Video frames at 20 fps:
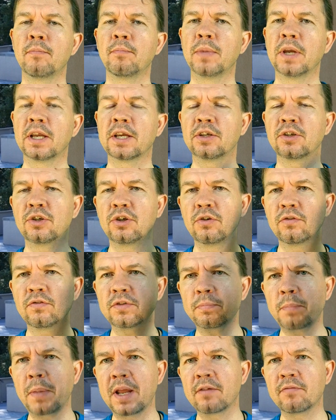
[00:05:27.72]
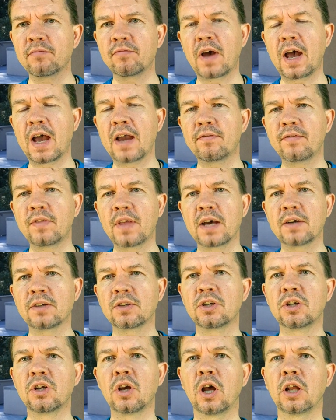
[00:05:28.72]
because you've spent
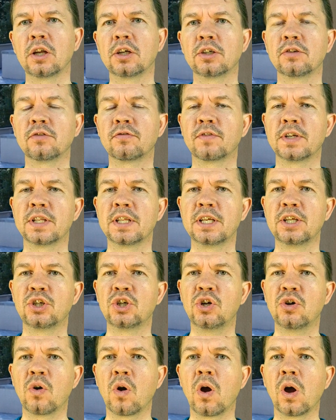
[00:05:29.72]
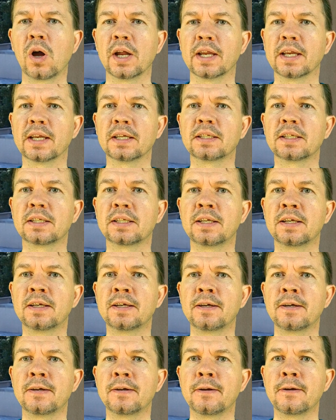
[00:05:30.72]
$5,000 for these drawings.
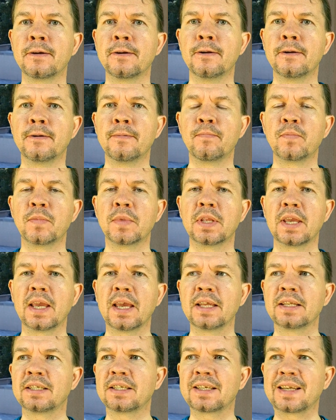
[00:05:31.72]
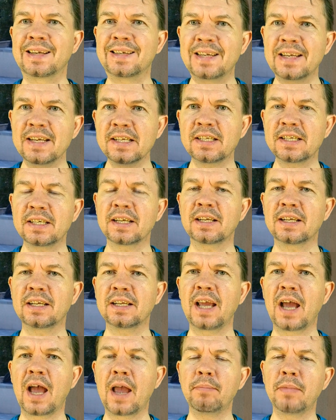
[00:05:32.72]
And
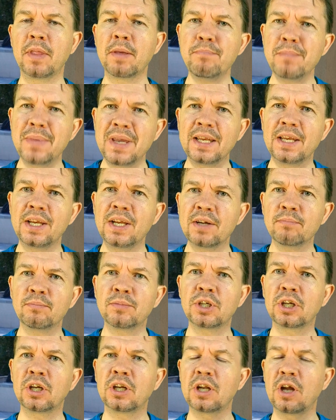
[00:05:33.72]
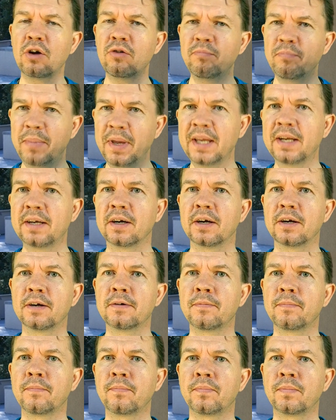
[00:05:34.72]
statistically, I'm the medium to low bidder,
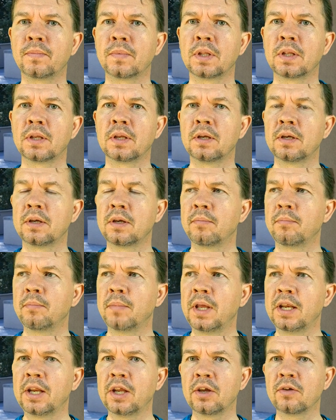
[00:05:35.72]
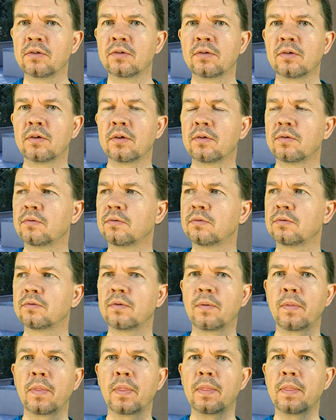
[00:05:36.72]
meaning
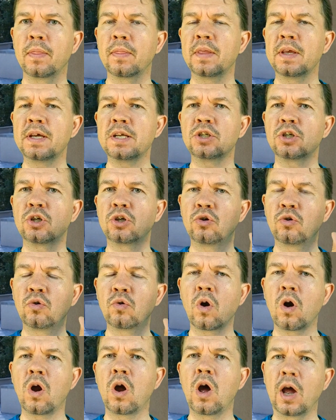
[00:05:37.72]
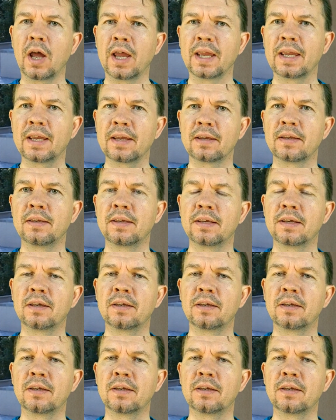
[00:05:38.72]
this drawing